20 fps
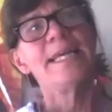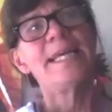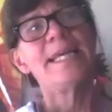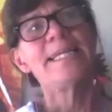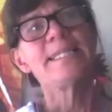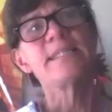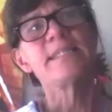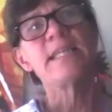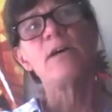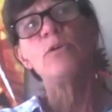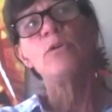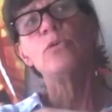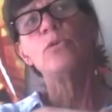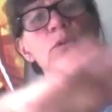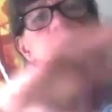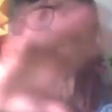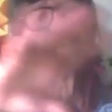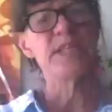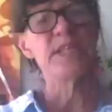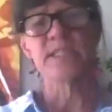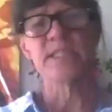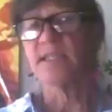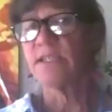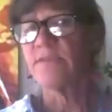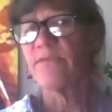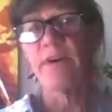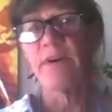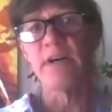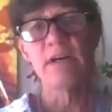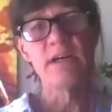is that all of this is
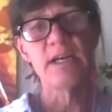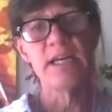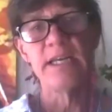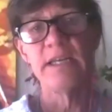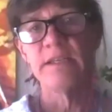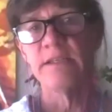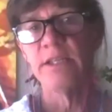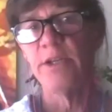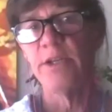fine,